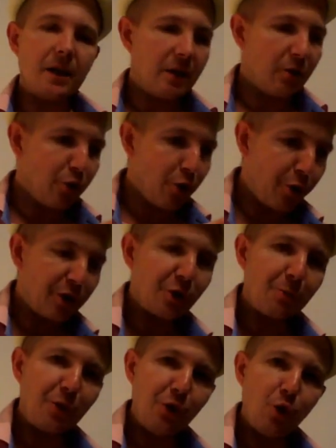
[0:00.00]
learning
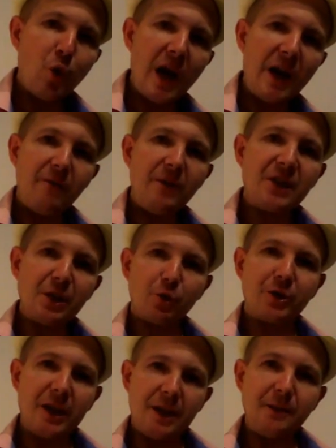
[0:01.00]
something new every single
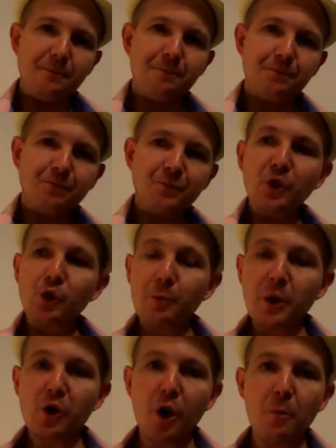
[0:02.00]
day to
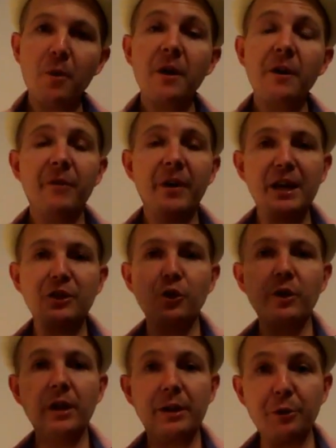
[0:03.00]
become financially
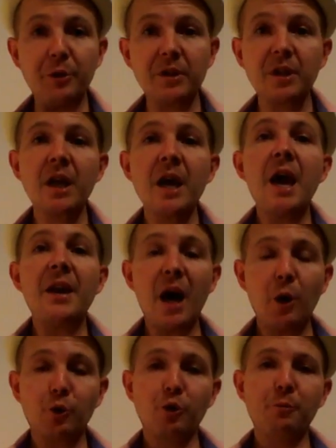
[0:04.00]
literate and how
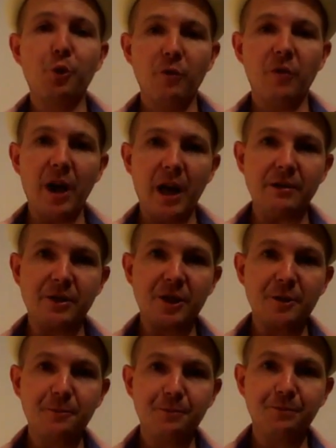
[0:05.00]
to improve our lives.
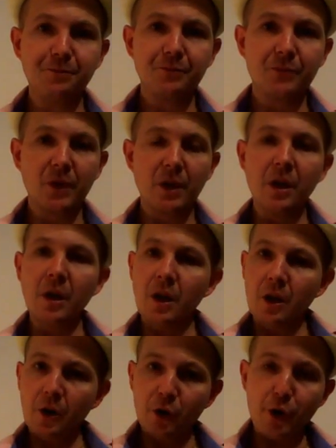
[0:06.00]

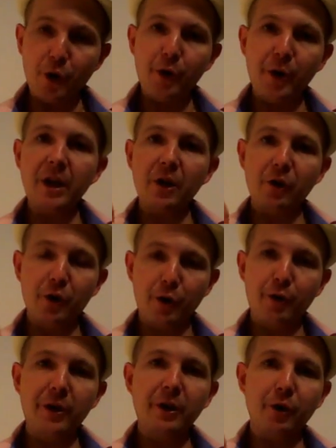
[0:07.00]
Learning,
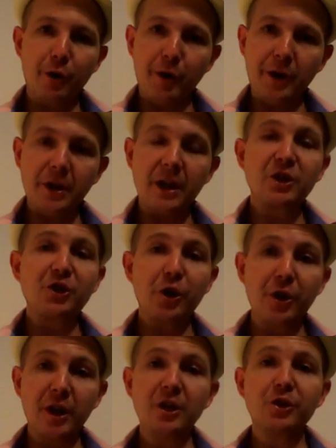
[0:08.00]
and
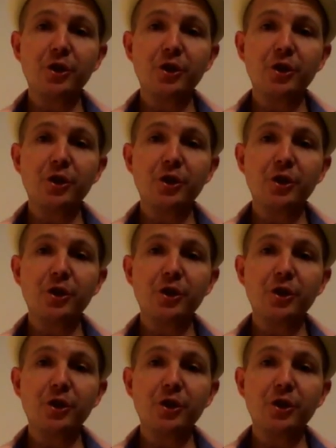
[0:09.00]
studying,